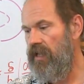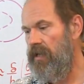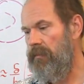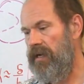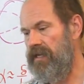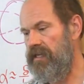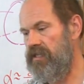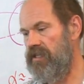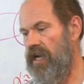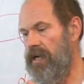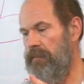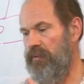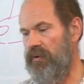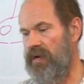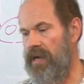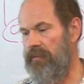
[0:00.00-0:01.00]
My design
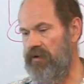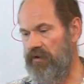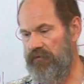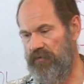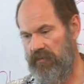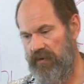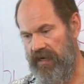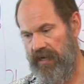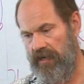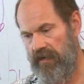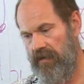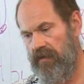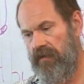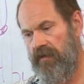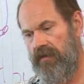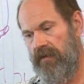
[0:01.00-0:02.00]
parameter for my
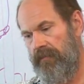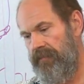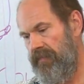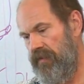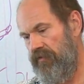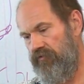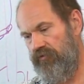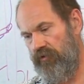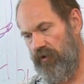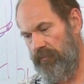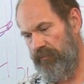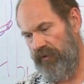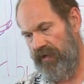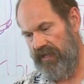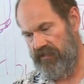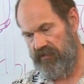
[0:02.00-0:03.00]
drill
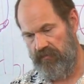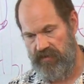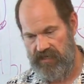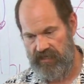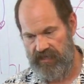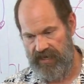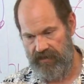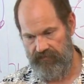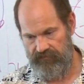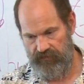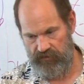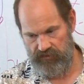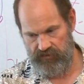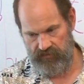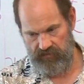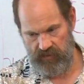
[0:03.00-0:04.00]
press to meet that
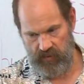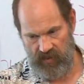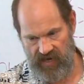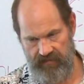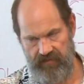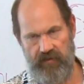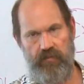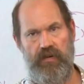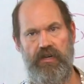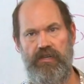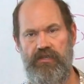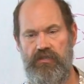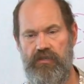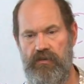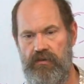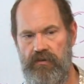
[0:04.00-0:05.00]
functional requirement
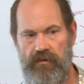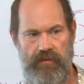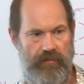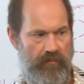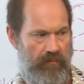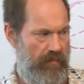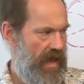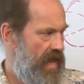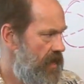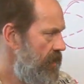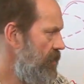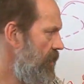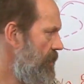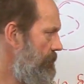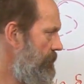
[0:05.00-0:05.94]
was make a